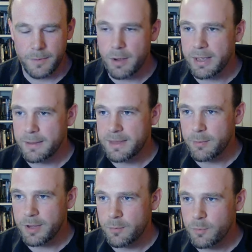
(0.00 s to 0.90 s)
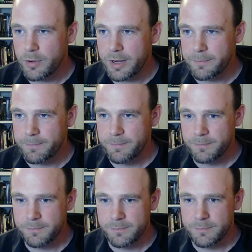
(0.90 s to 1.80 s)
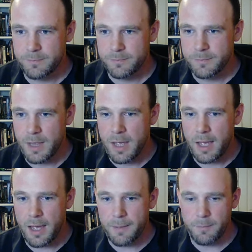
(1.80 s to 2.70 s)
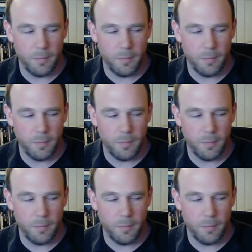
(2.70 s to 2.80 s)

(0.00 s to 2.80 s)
Okay, there we go. We got it. Um,